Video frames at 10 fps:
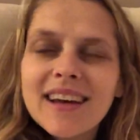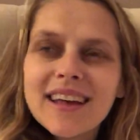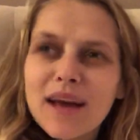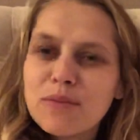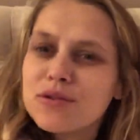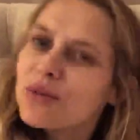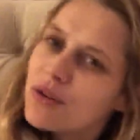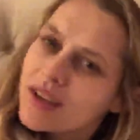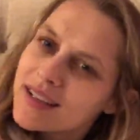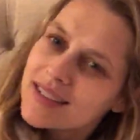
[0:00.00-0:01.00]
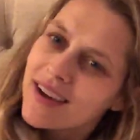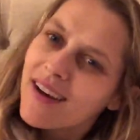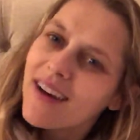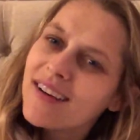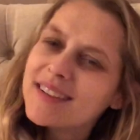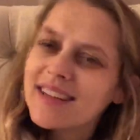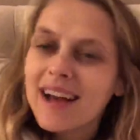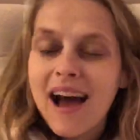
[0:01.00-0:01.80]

and he kept talking to her and saying,